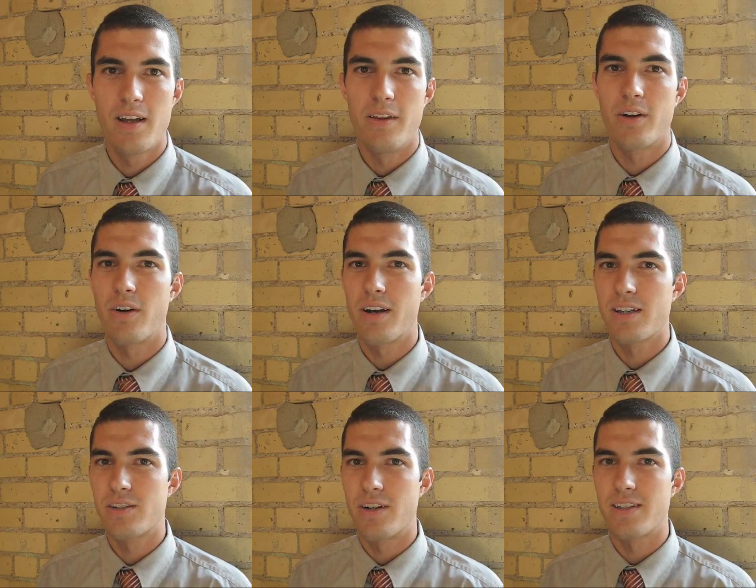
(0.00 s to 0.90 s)
the chronic
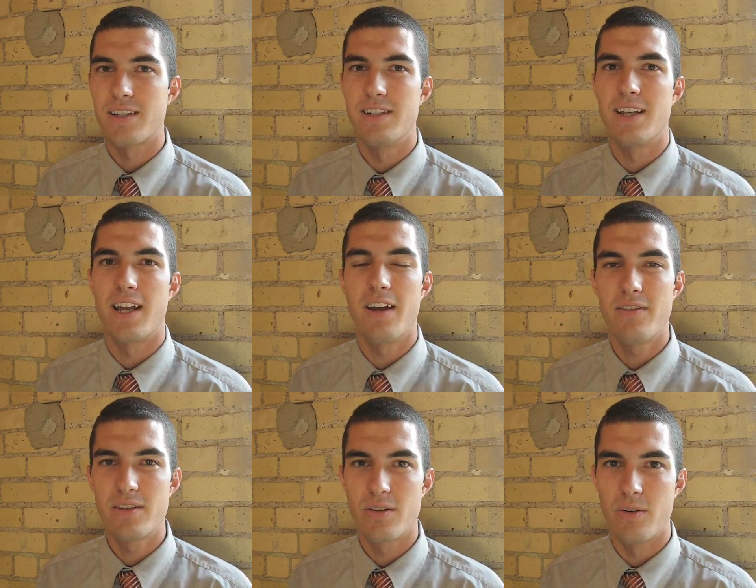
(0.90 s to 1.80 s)
stress can take a
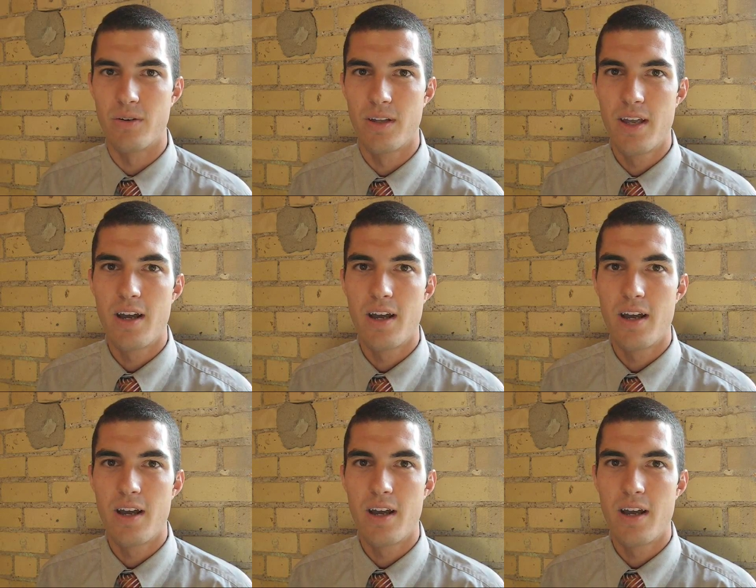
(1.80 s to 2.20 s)
heavy toll